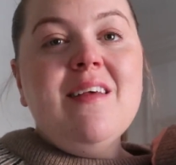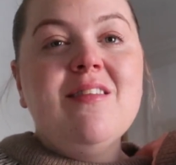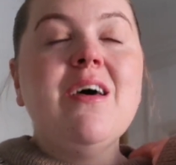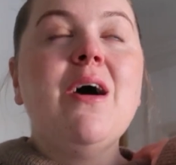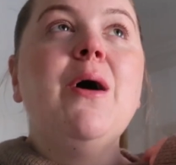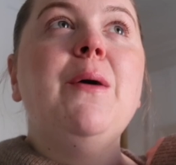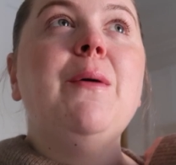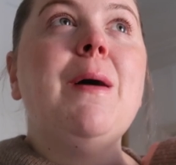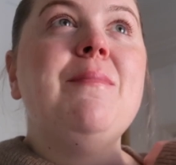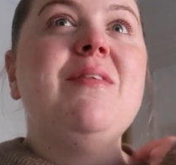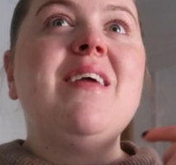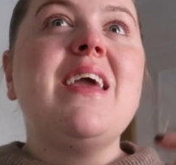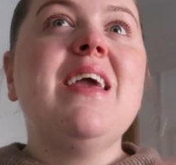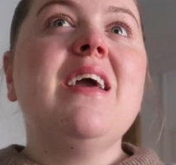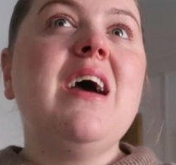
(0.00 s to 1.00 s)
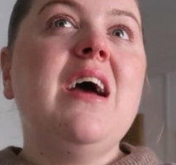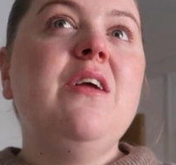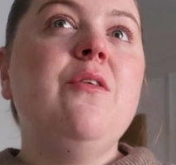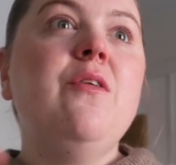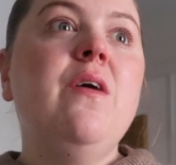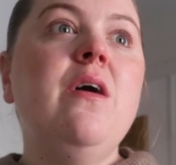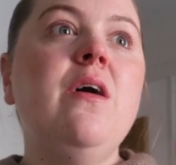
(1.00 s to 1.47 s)
So I'm sticking kind
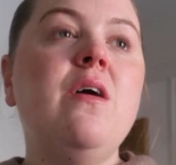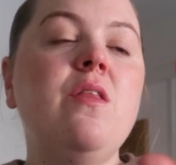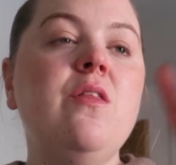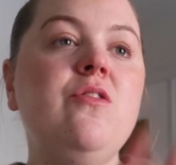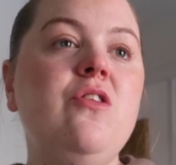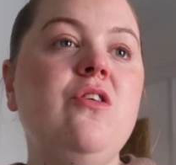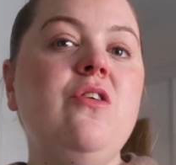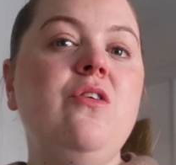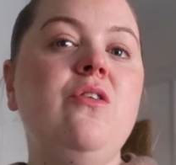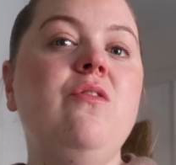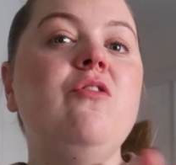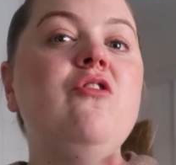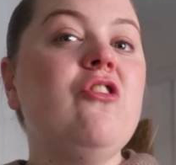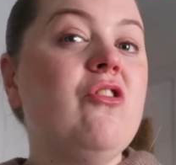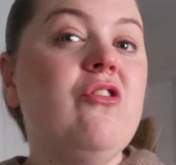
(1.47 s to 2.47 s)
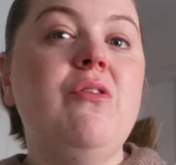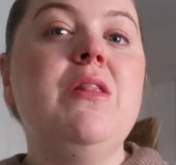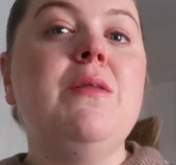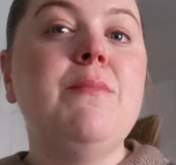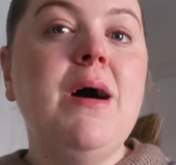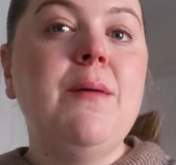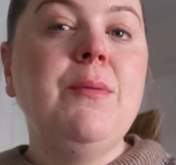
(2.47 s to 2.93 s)
of to just doing
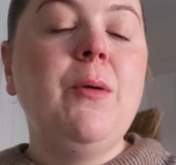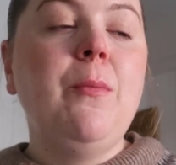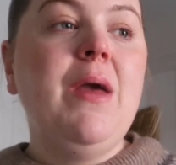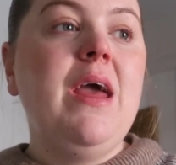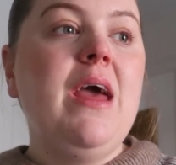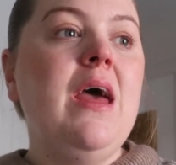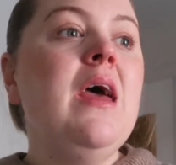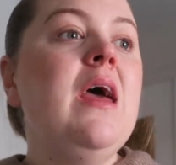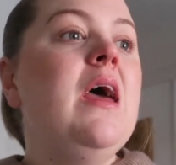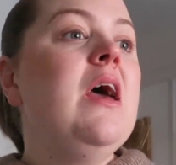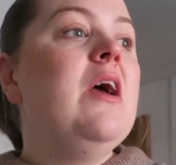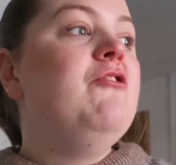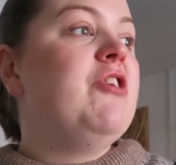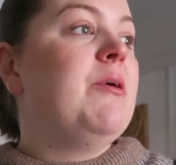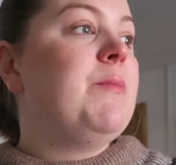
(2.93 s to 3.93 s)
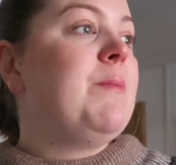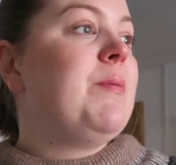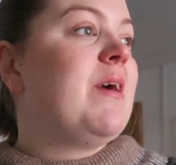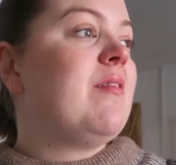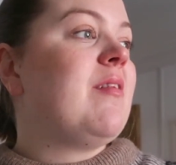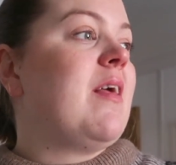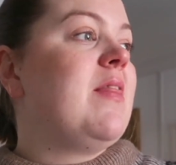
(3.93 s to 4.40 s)
the marble up here, generally
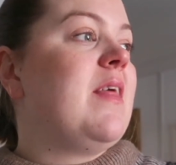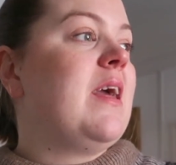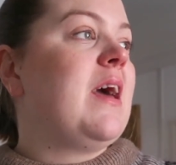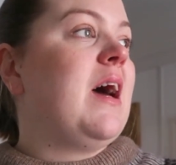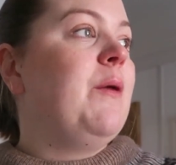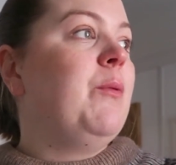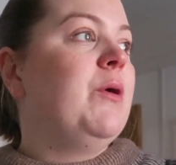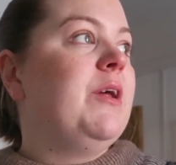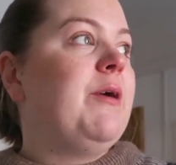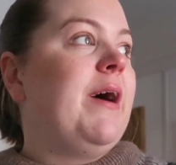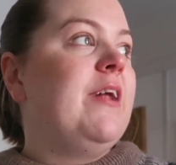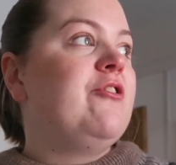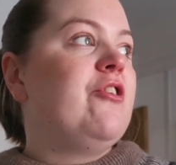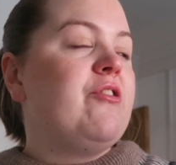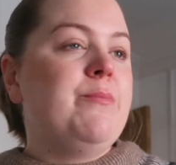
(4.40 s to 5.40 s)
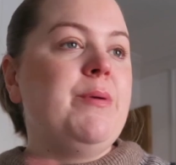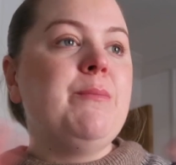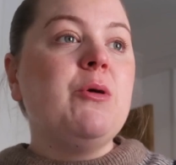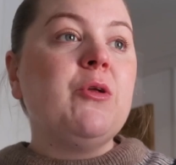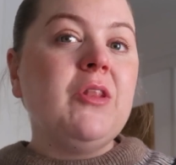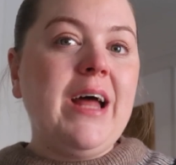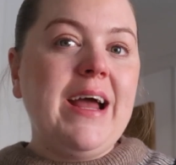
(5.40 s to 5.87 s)
because I think I want to add just a bit
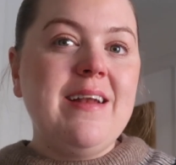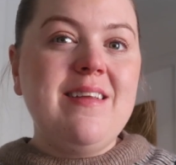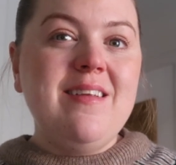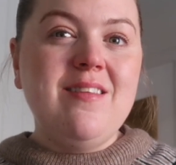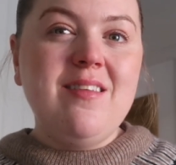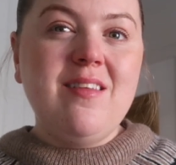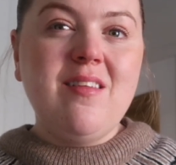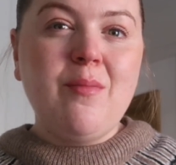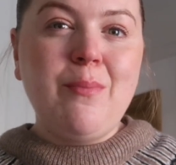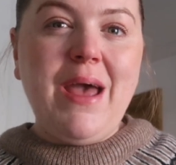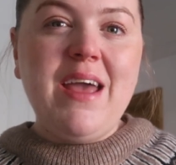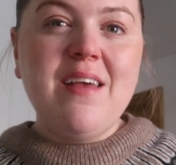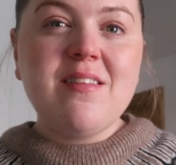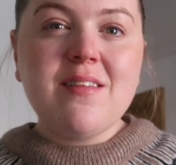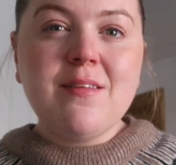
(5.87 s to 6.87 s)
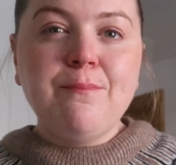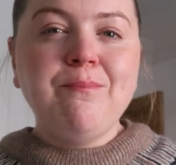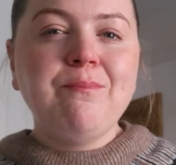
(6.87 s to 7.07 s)
more light into the space.